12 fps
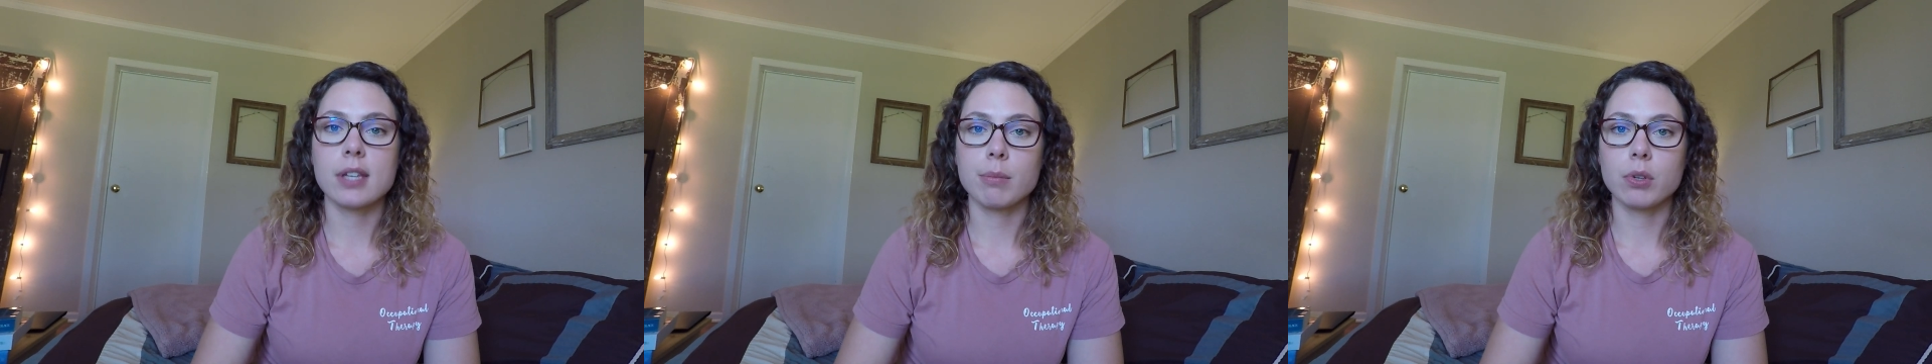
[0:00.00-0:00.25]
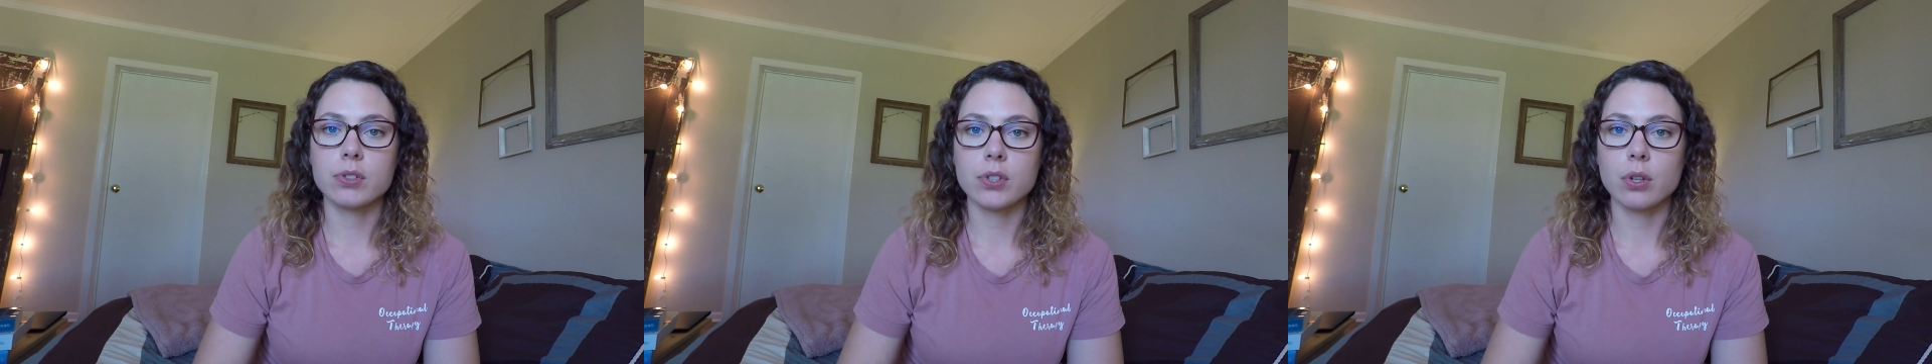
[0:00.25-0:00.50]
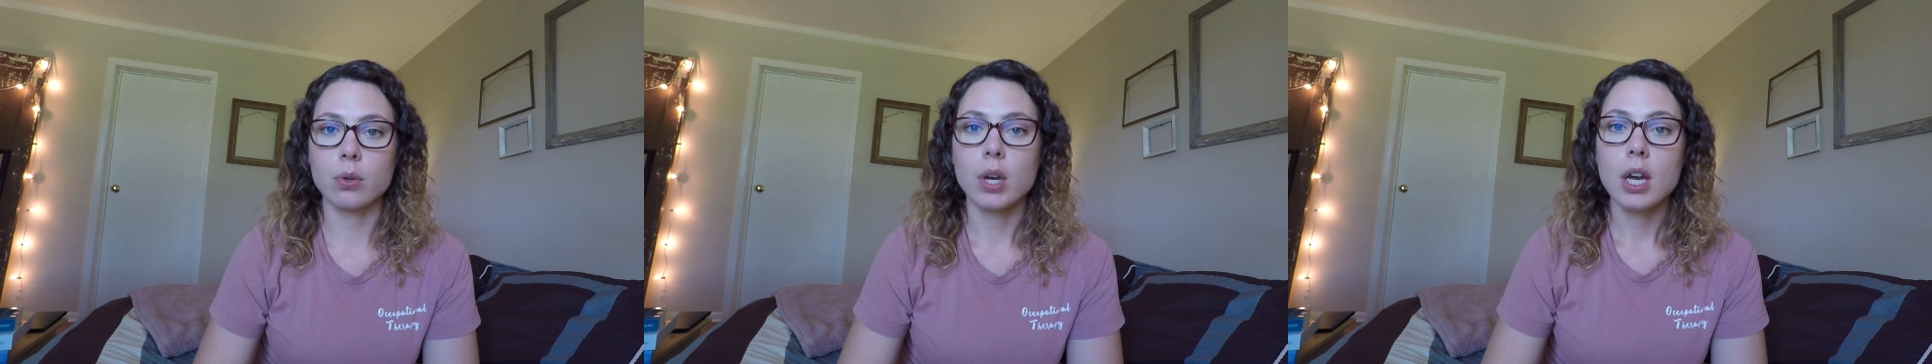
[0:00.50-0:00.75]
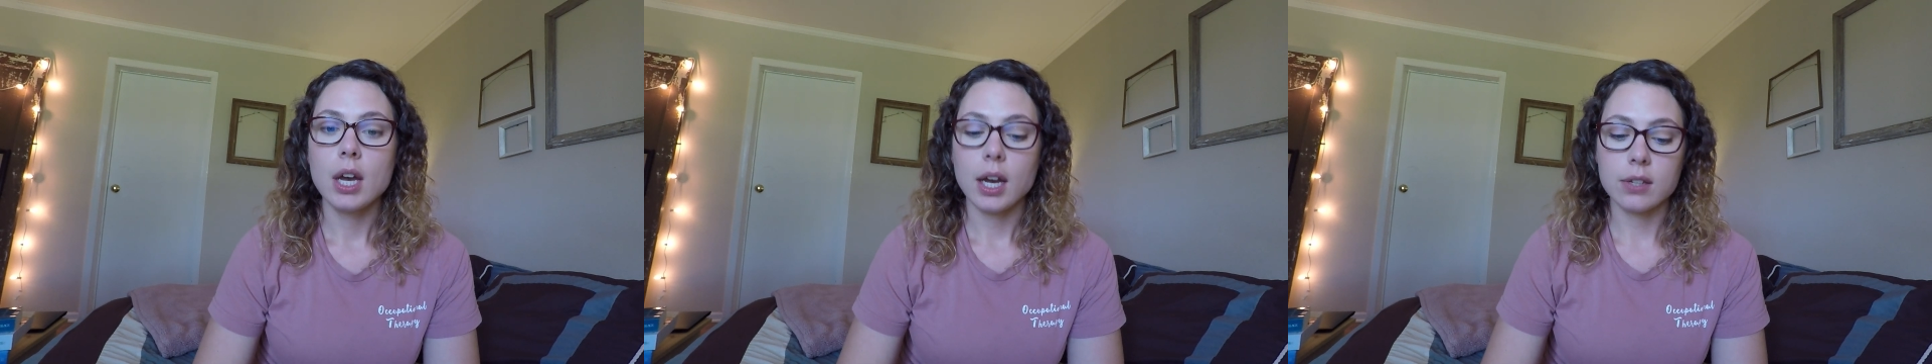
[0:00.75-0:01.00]
I'm also
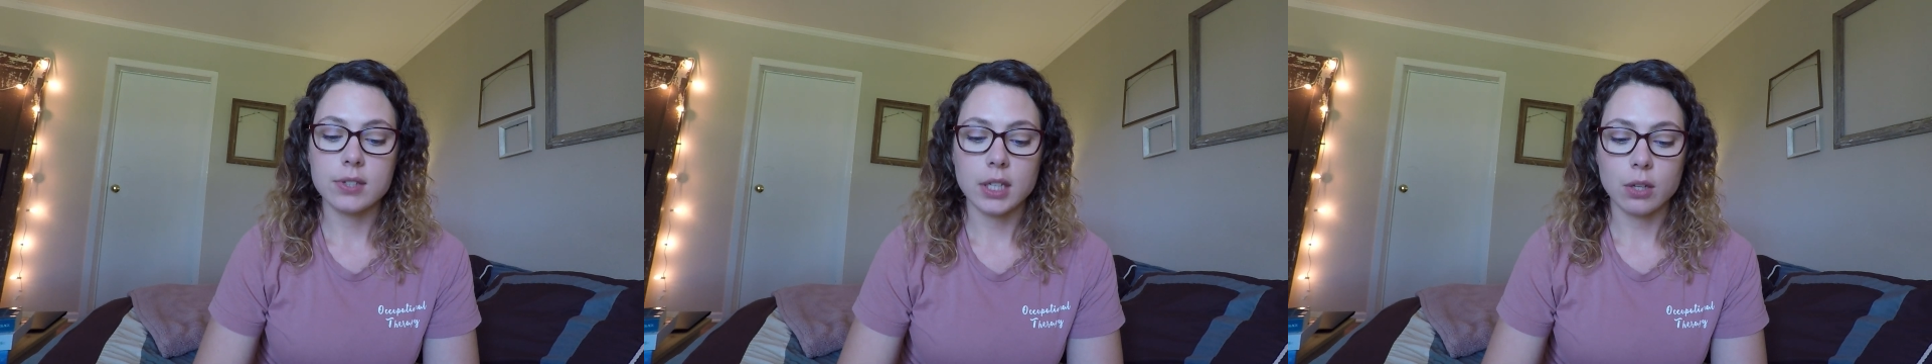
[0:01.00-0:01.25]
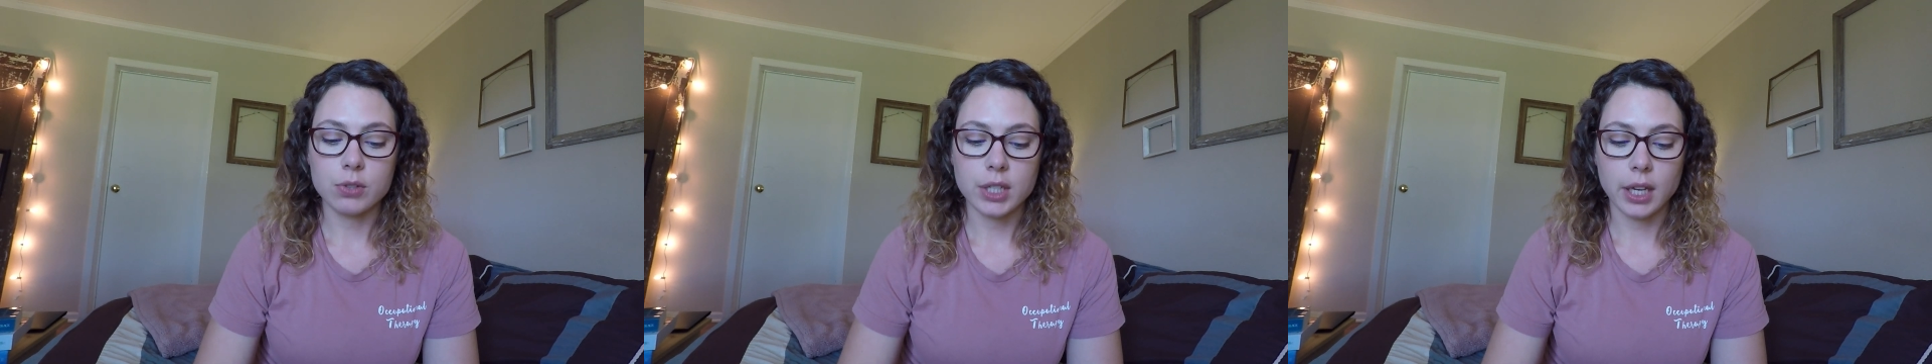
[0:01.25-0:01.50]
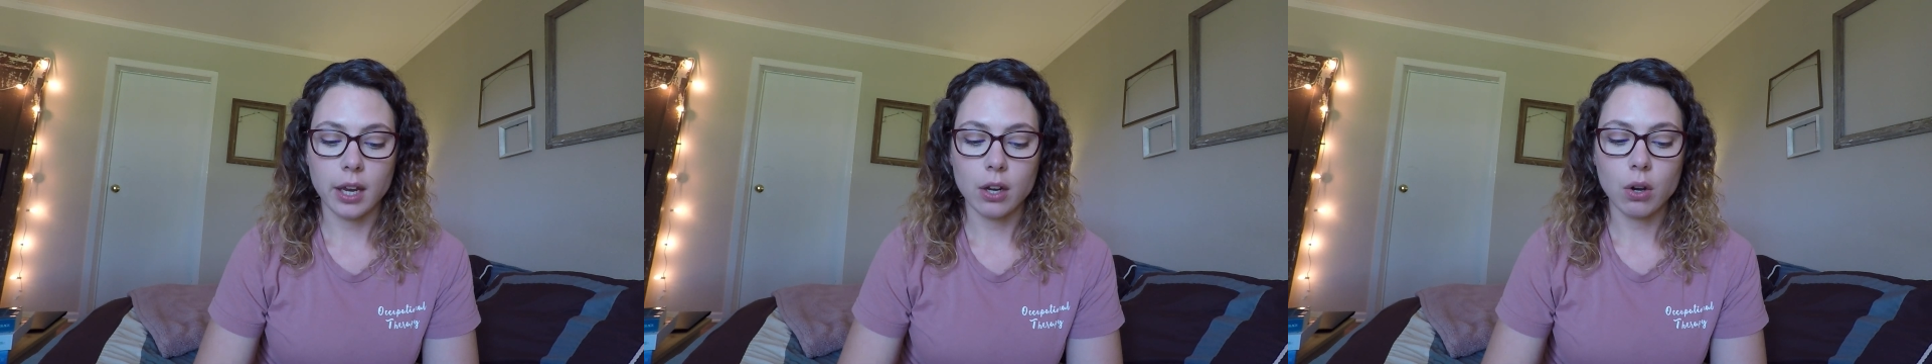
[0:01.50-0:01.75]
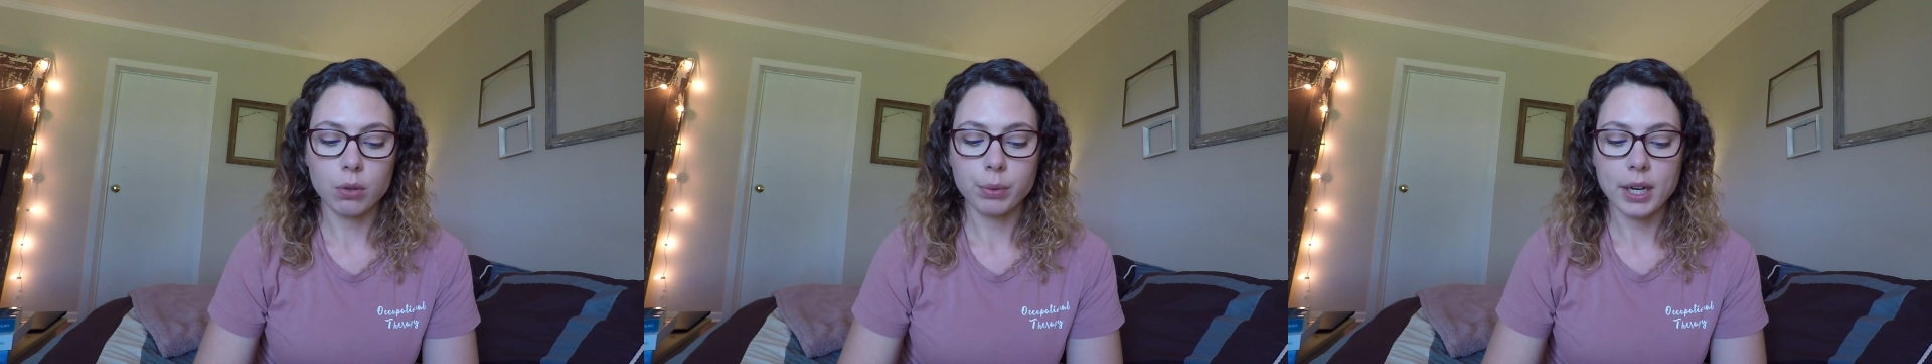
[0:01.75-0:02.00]
a
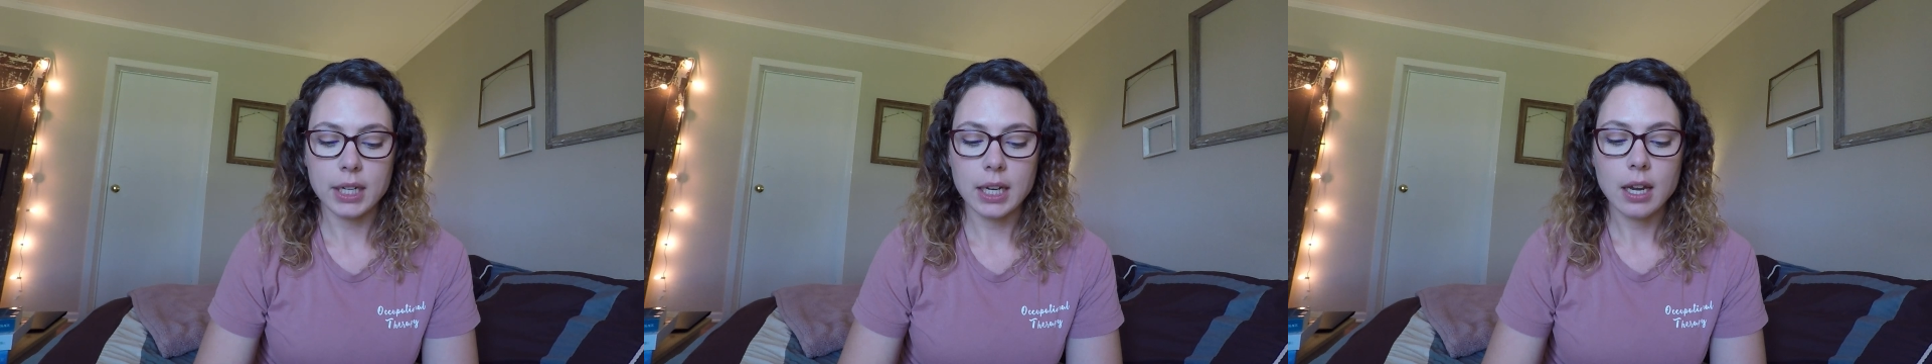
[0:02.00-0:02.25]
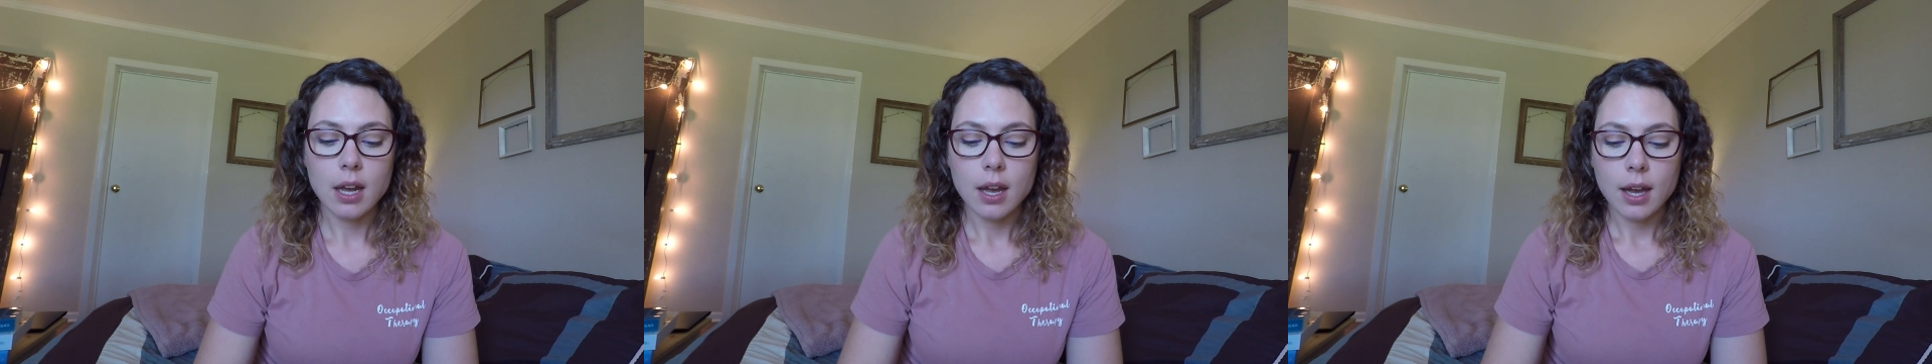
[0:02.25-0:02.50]
COTA already.